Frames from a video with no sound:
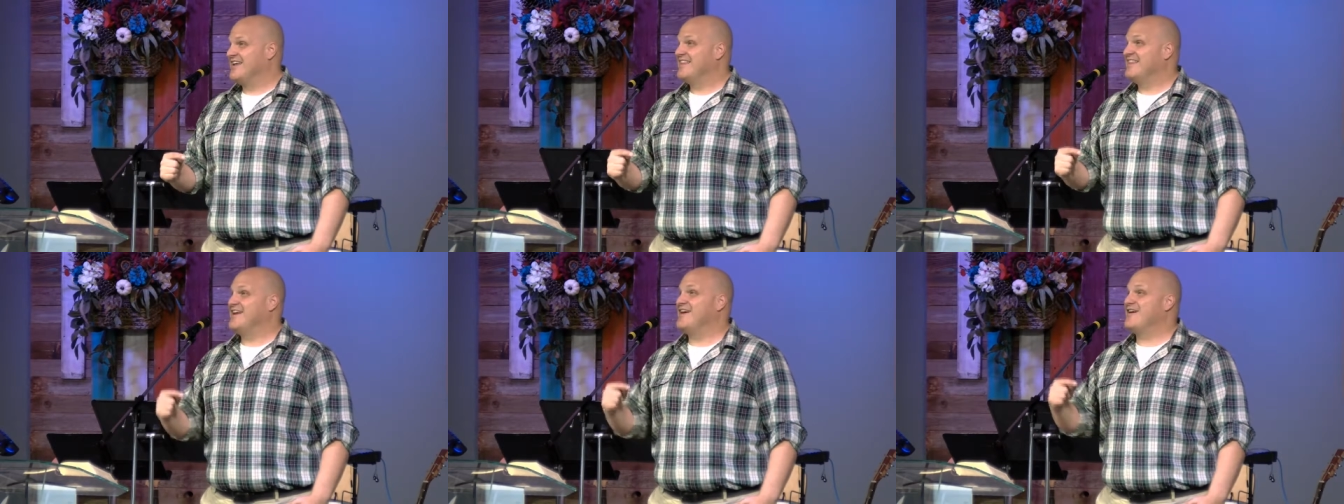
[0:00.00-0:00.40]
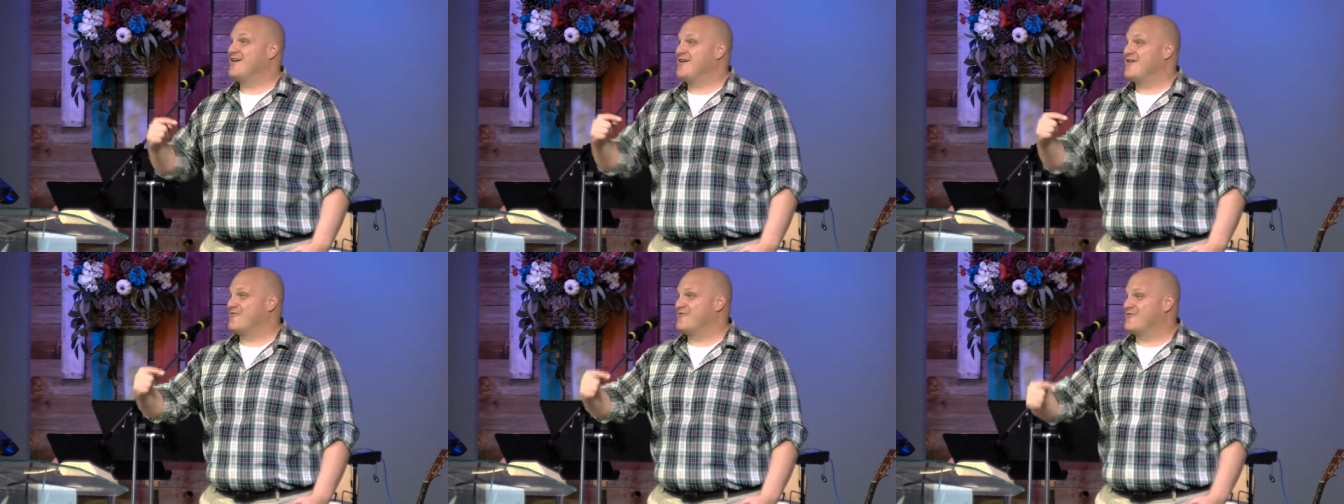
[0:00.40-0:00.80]
They're
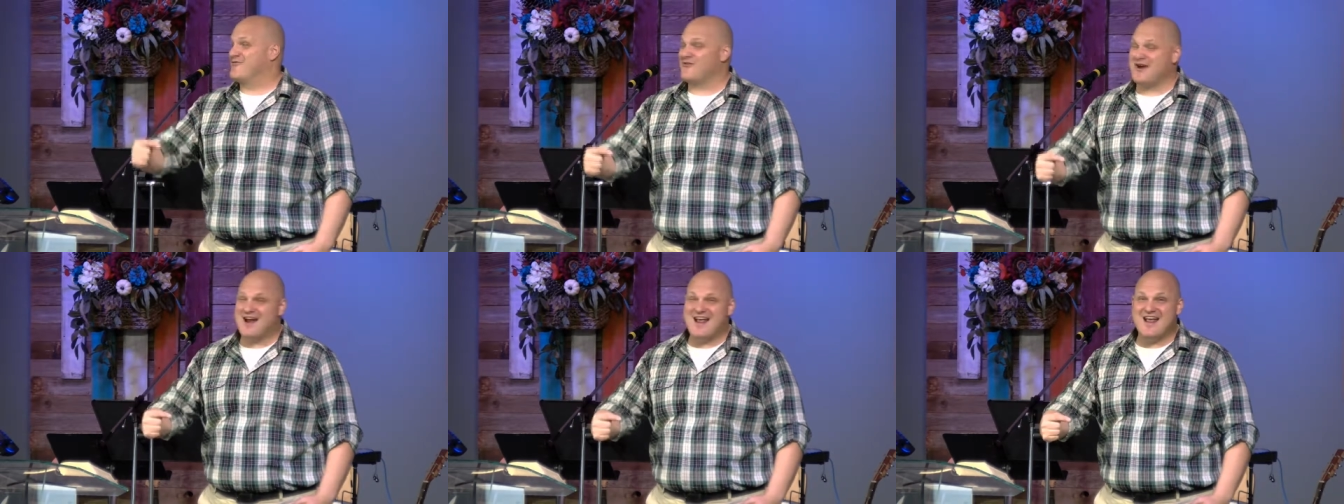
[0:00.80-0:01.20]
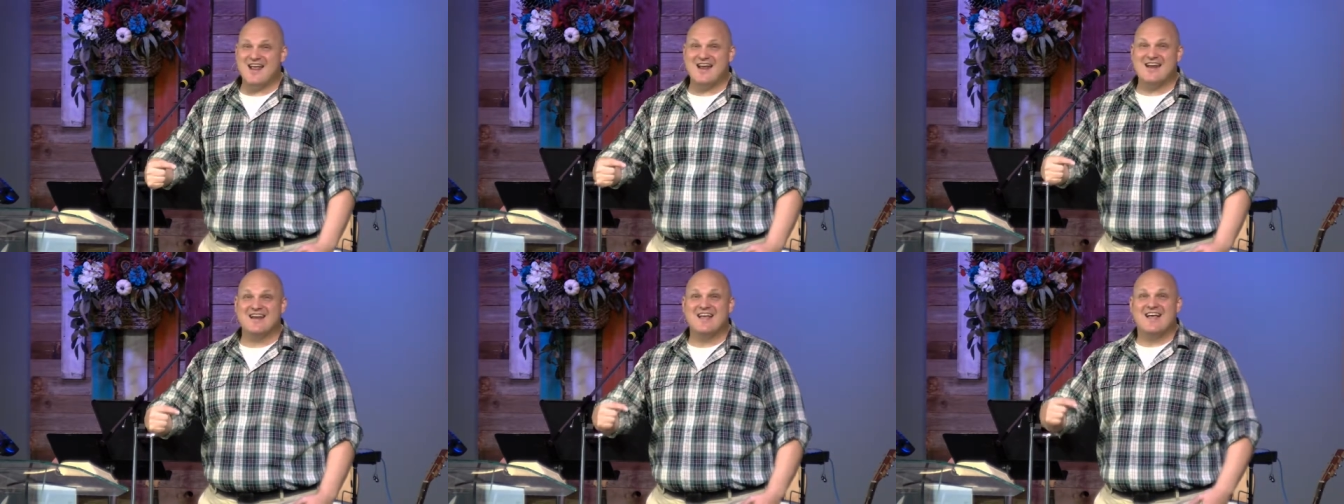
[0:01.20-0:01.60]

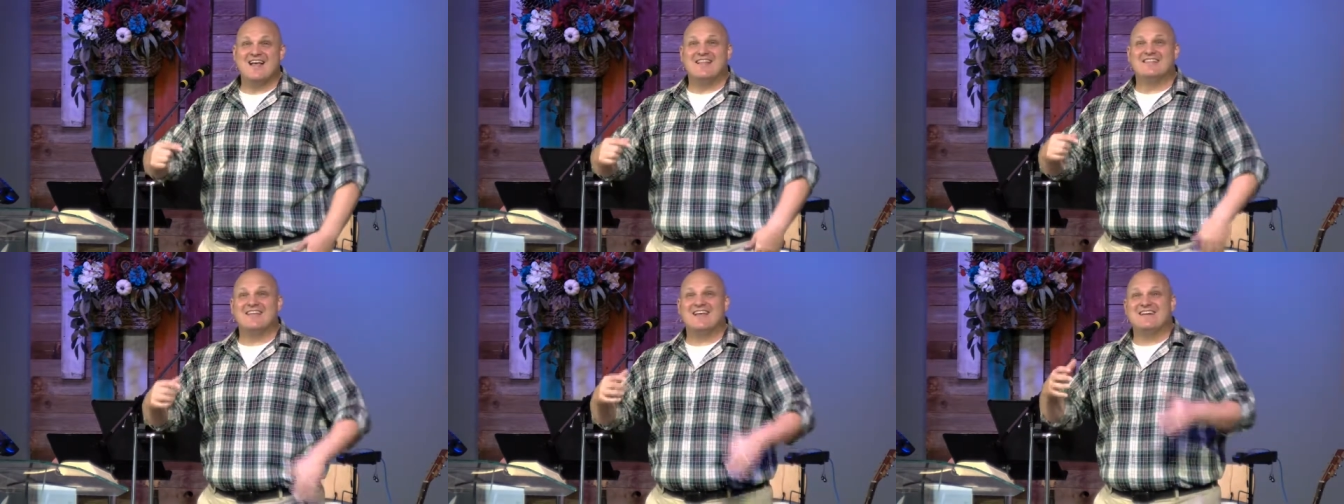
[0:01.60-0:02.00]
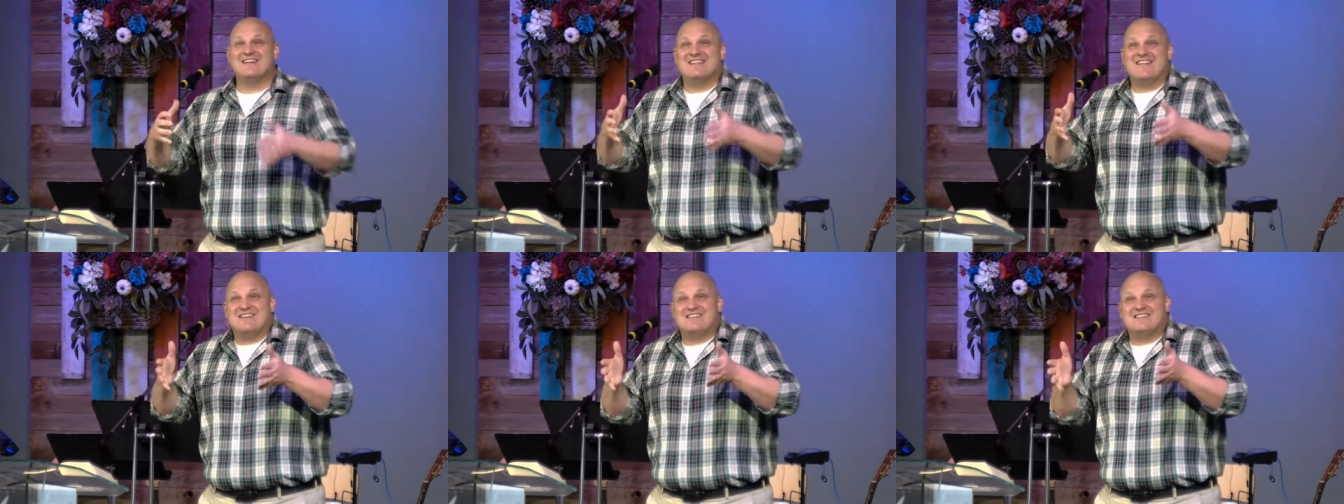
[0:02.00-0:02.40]
afraid. They,
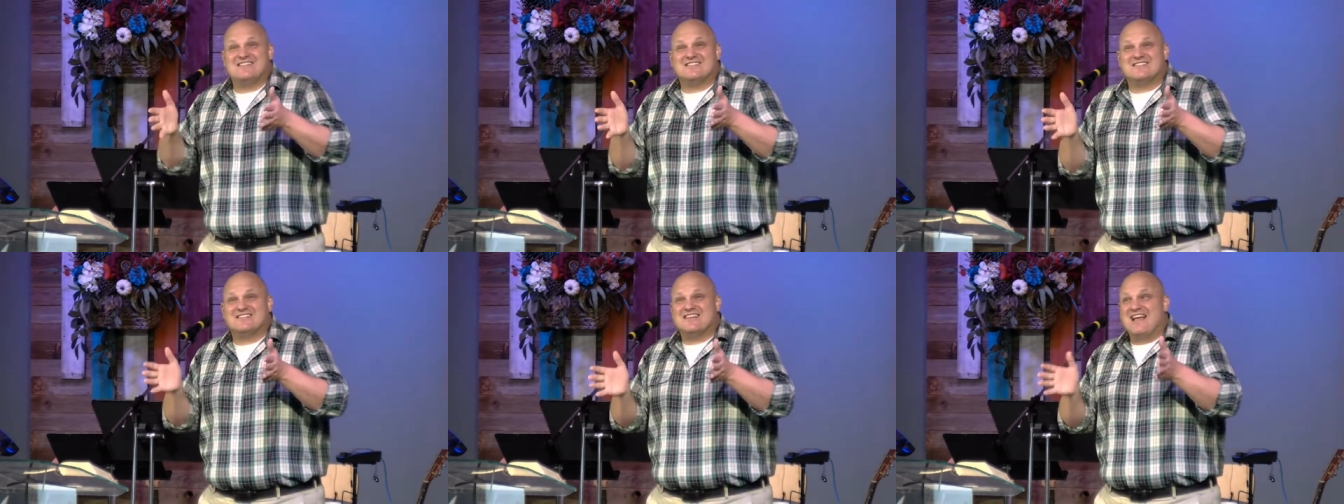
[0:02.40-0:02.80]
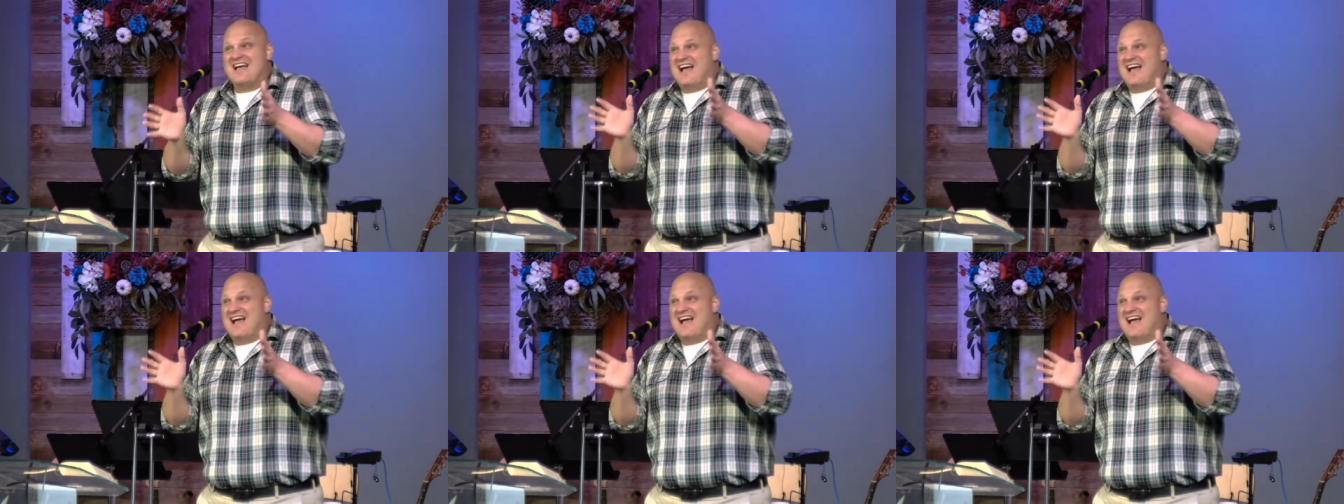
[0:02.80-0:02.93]
they just,